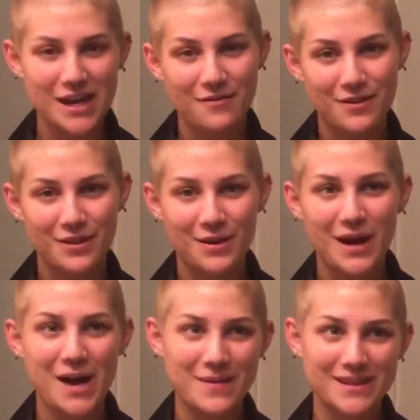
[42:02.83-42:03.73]
even though
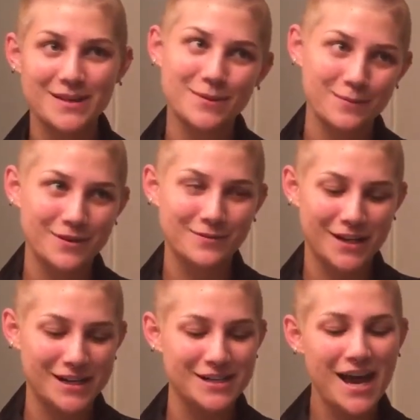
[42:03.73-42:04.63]
I messed up some of the
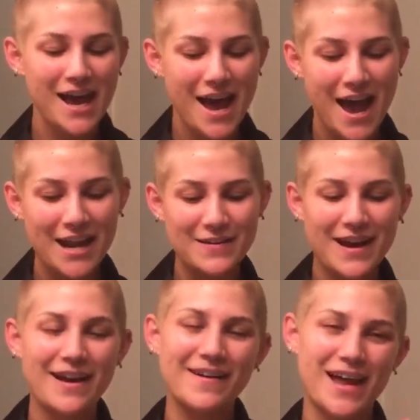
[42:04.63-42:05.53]
footage.
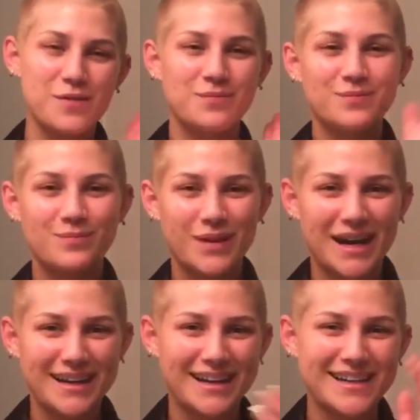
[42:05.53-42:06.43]
Anyway, okay,
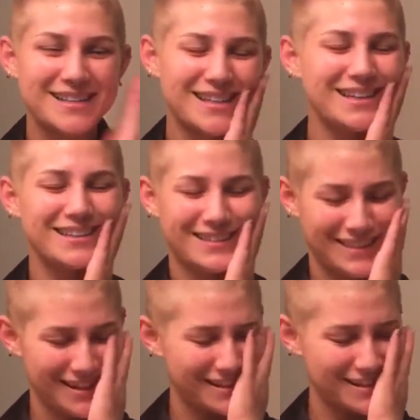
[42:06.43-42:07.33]
bye guys.
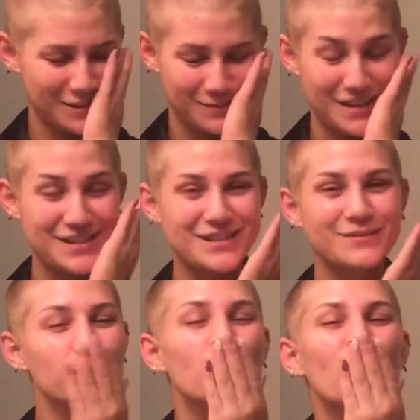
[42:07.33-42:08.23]
Thanks so much.
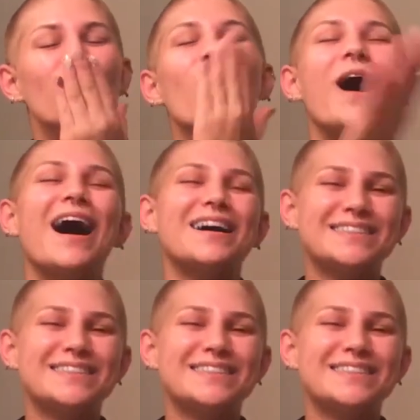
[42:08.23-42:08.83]
Mwah.